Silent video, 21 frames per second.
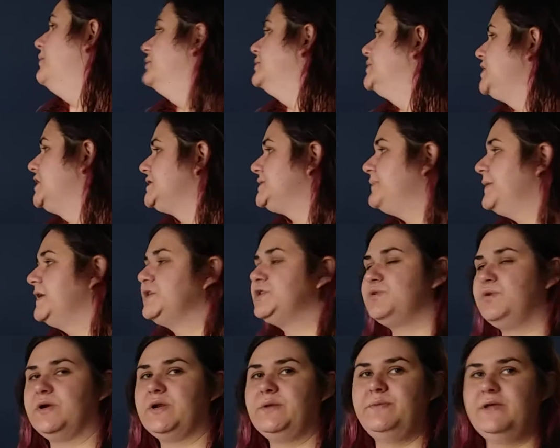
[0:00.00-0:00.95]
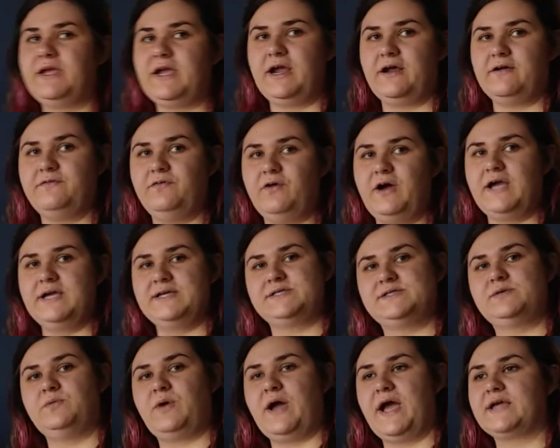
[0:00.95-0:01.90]
Just make sure to be careful, as
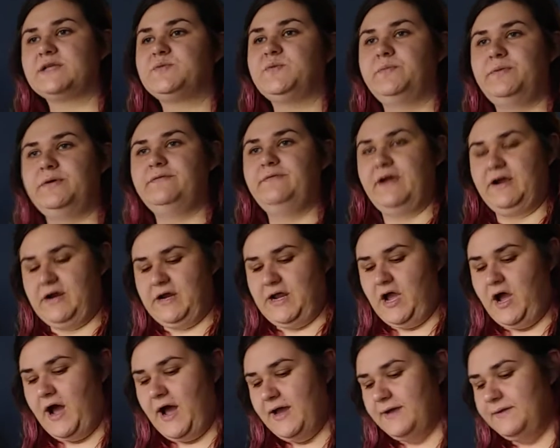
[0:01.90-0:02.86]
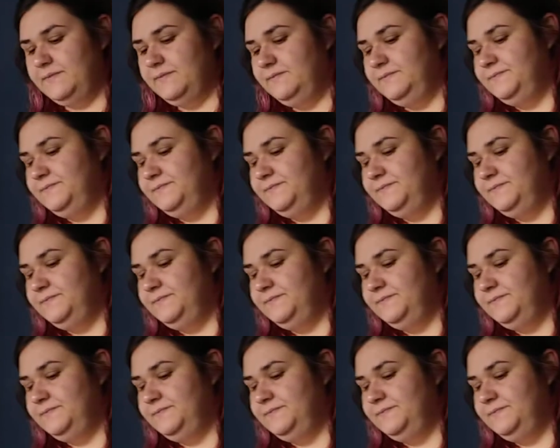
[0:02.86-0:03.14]
the wax will be very hot.